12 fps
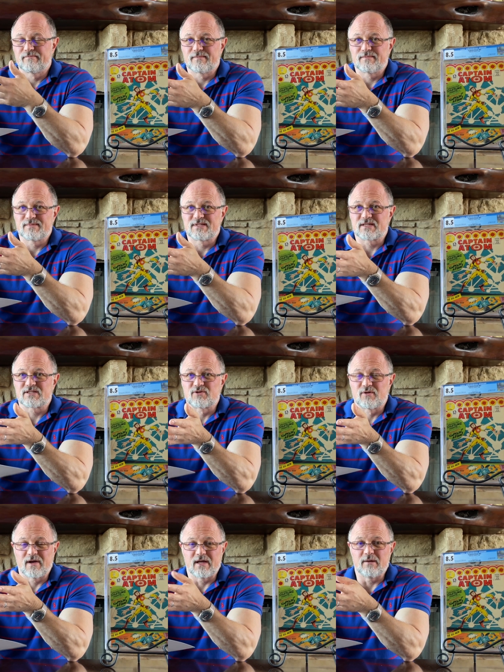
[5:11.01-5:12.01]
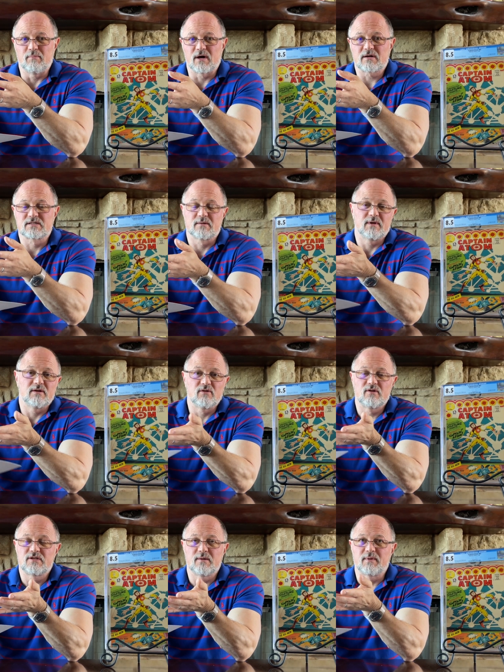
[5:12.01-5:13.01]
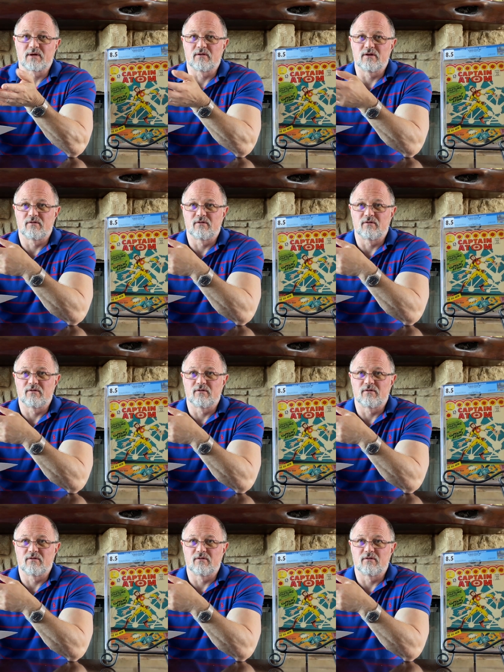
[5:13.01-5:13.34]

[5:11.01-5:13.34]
60 or 80 bucks, I mean, typically